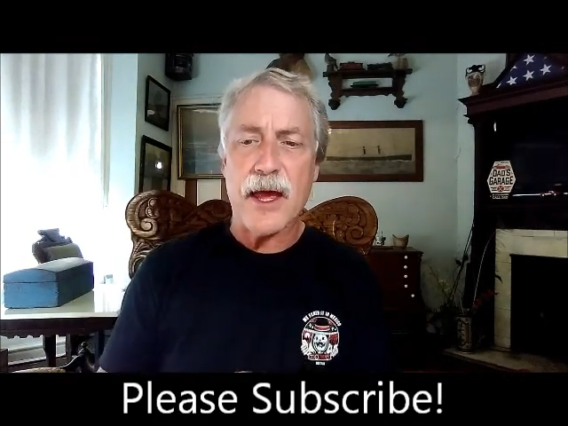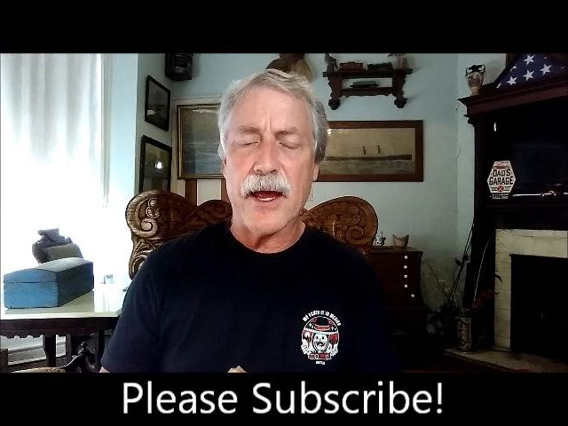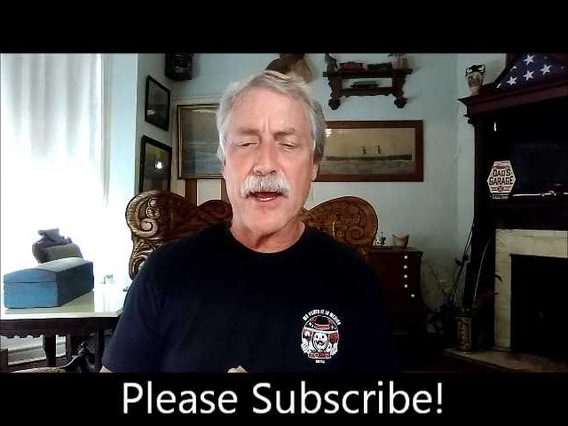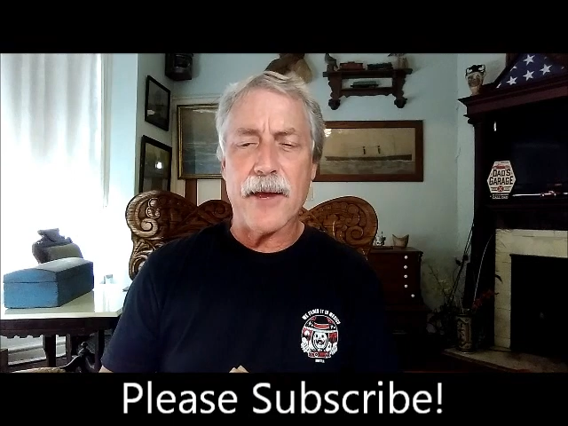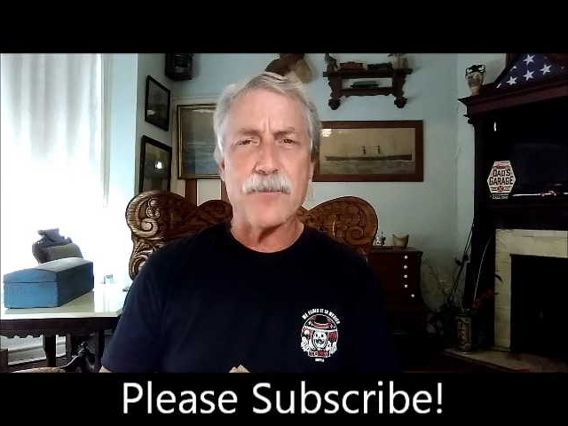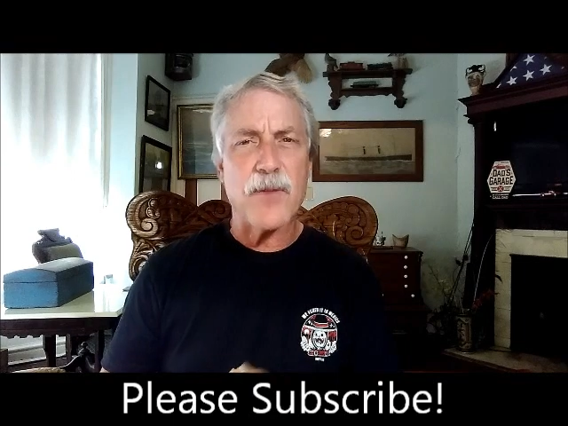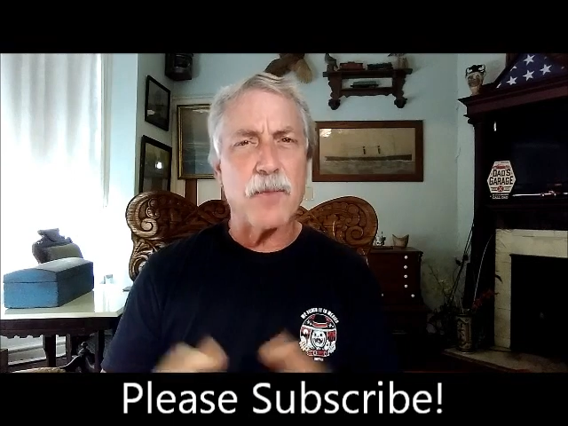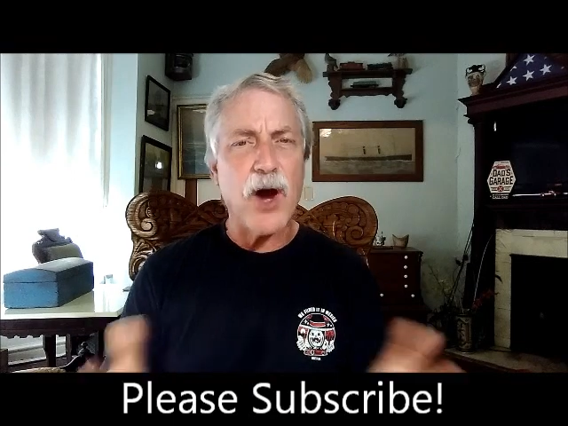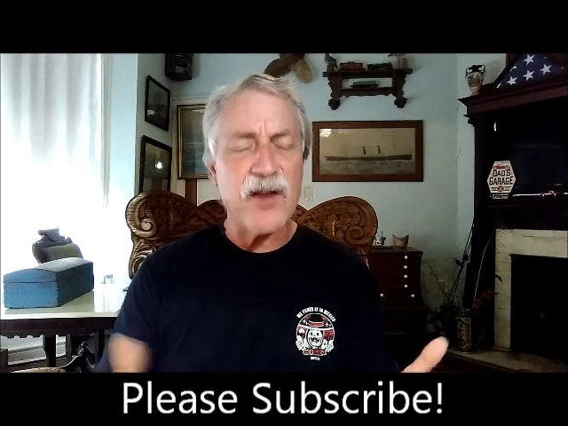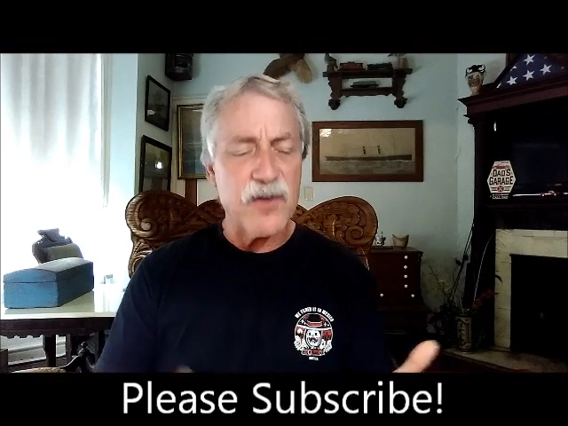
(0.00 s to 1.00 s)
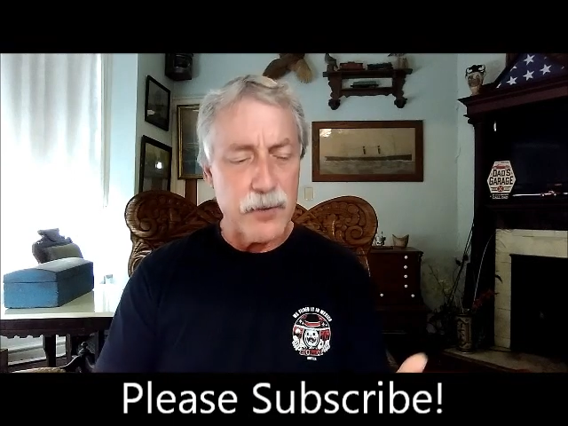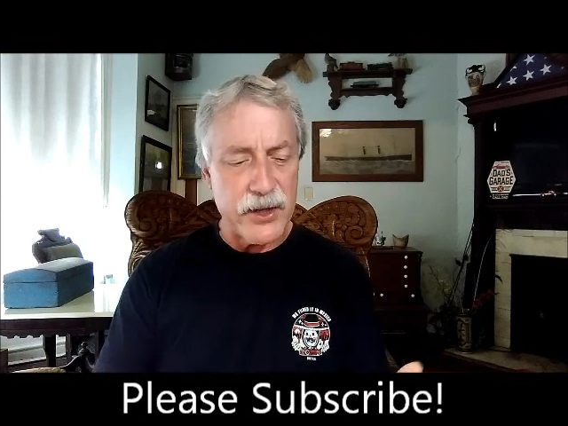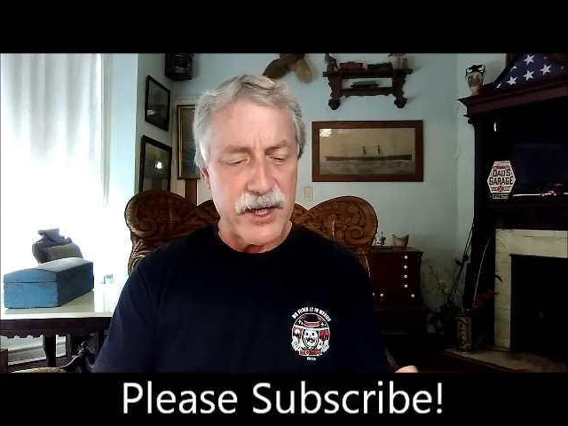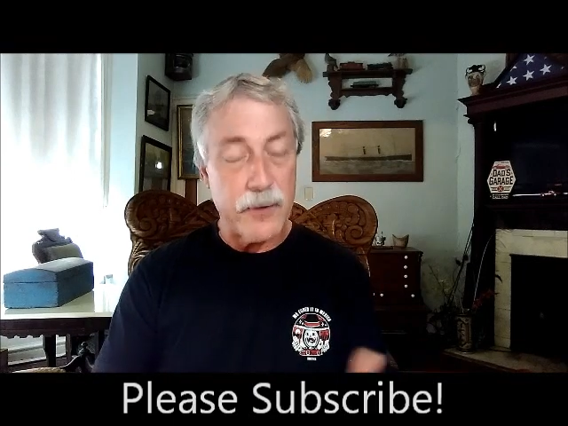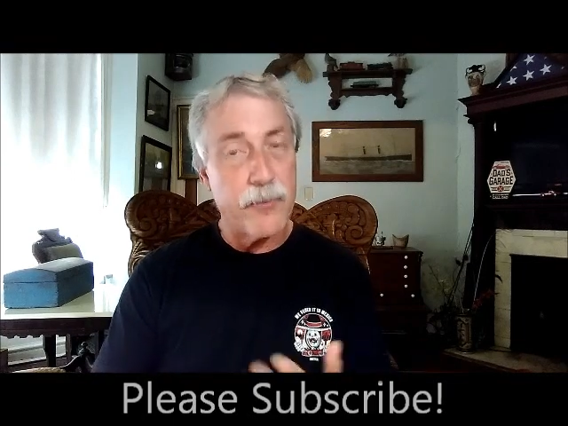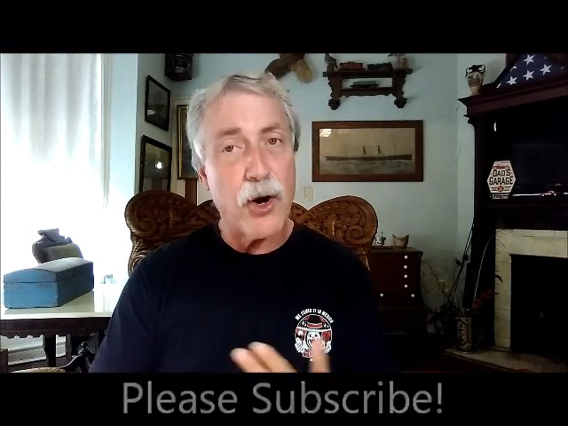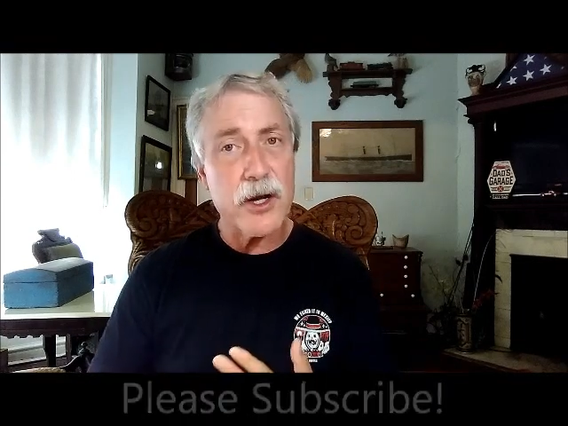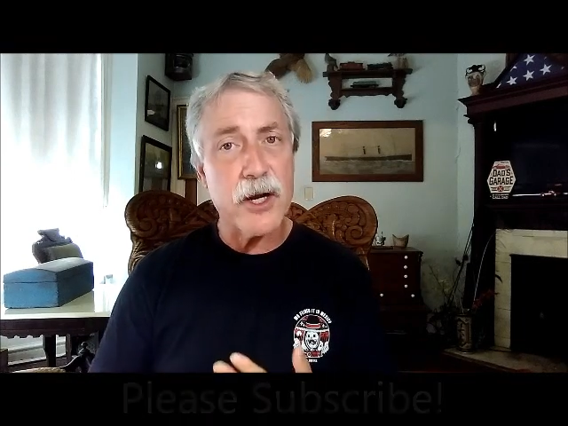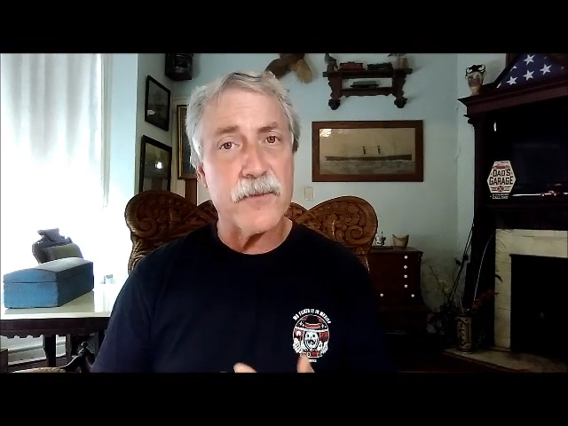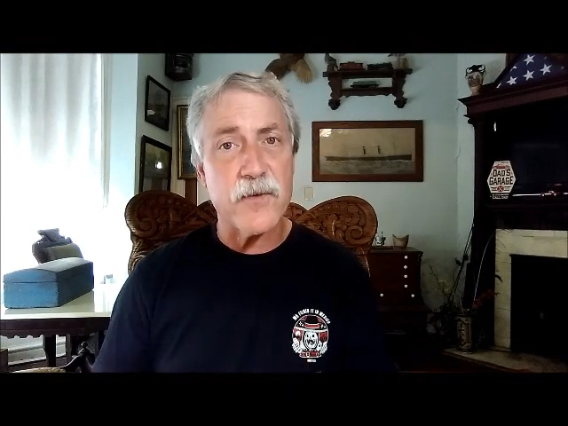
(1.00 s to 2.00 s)
uh, possibly a
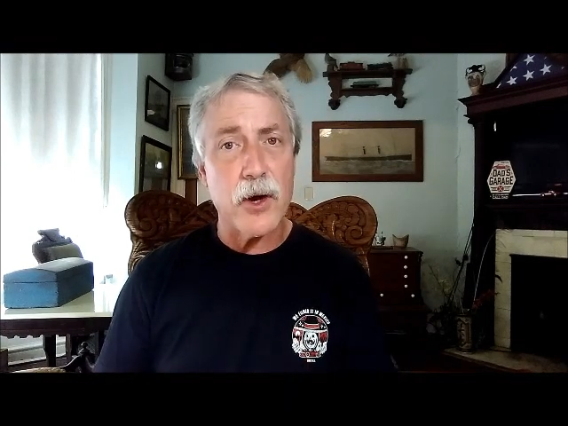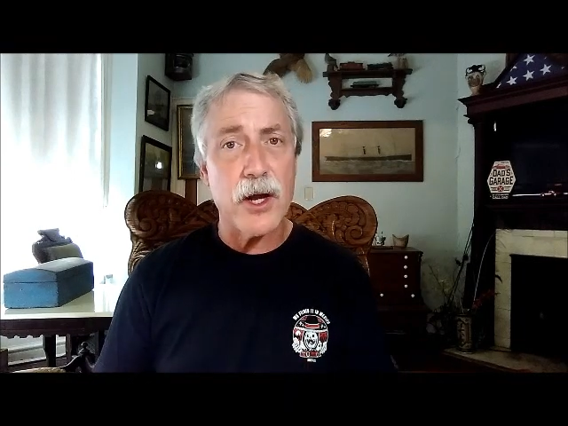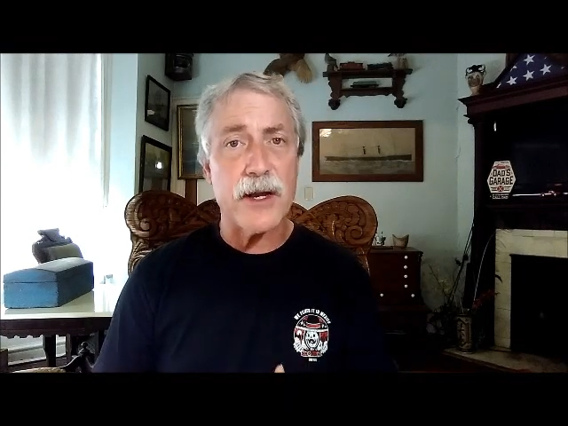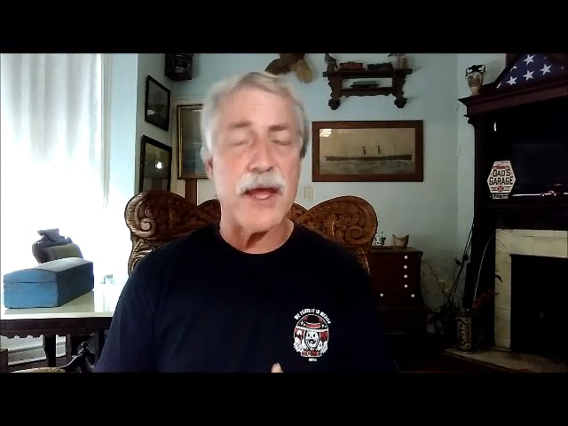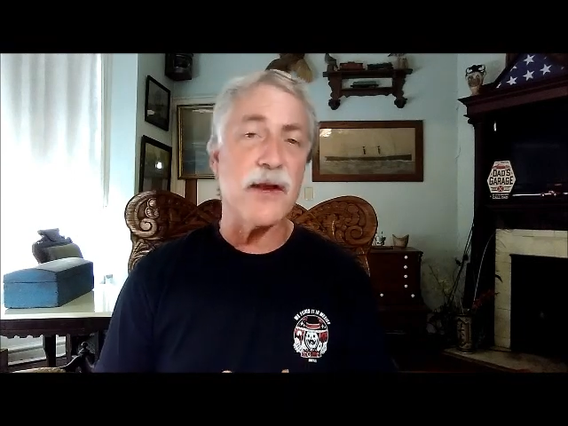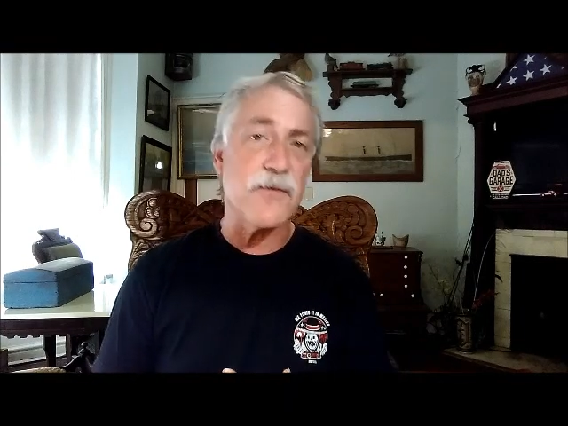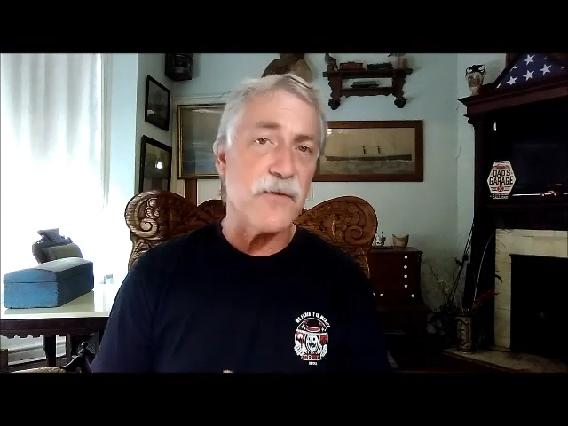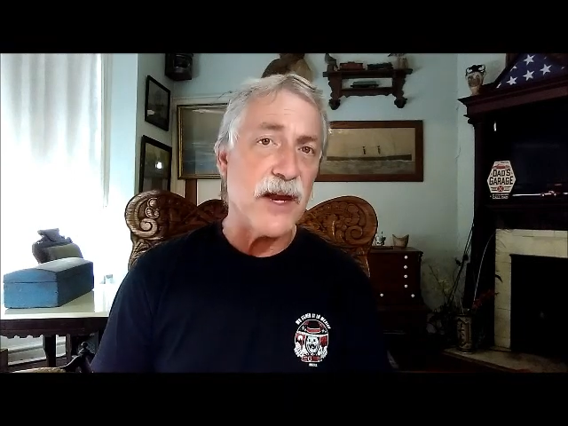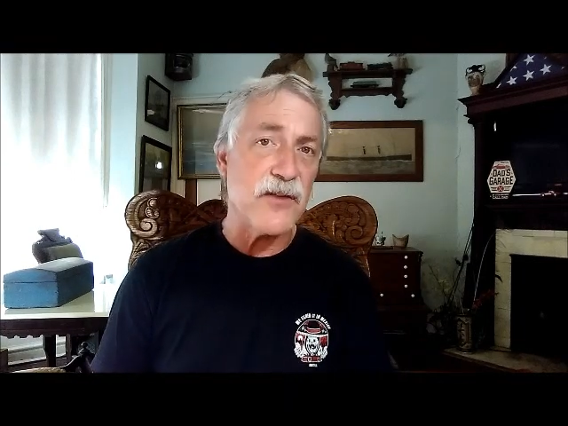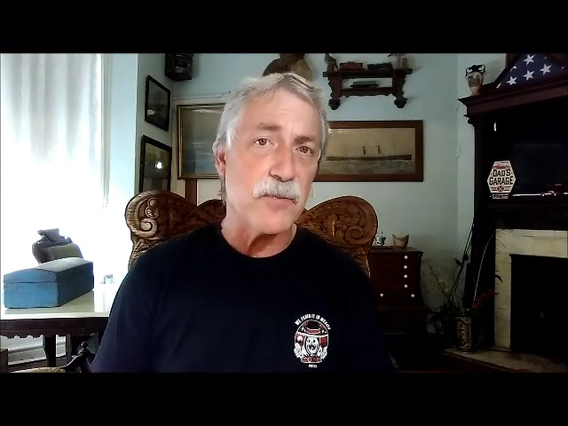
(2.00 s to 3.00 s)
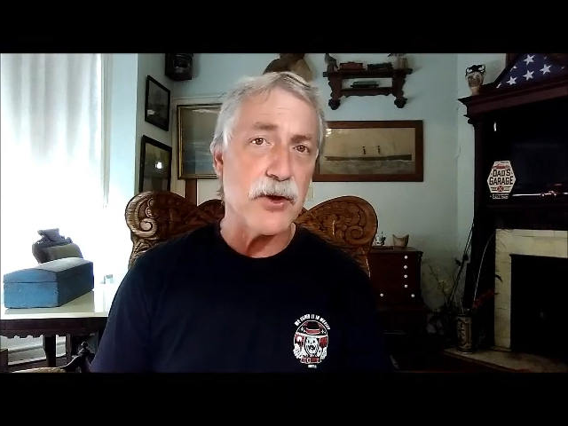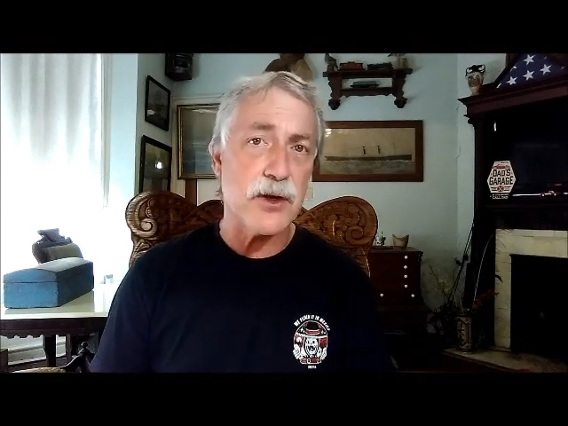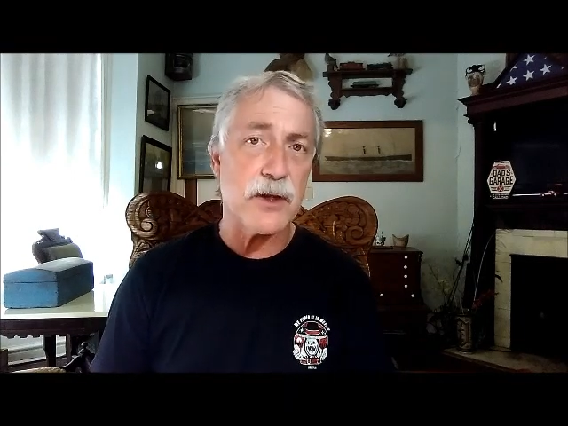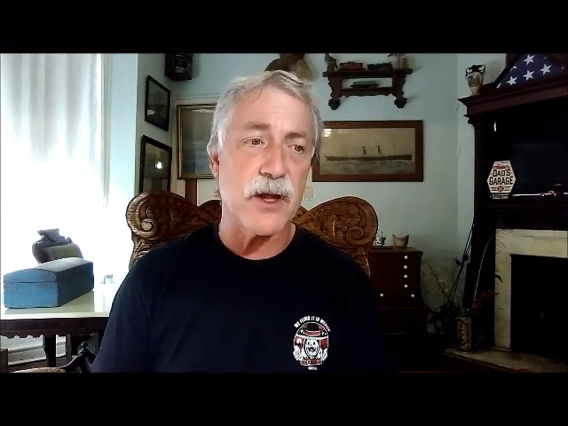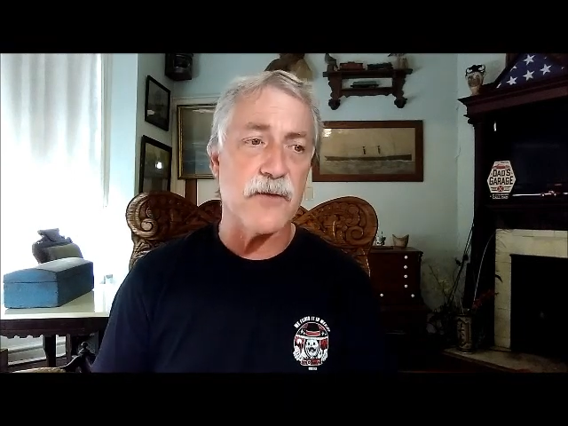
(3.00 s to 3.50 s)
park up front in a Facebook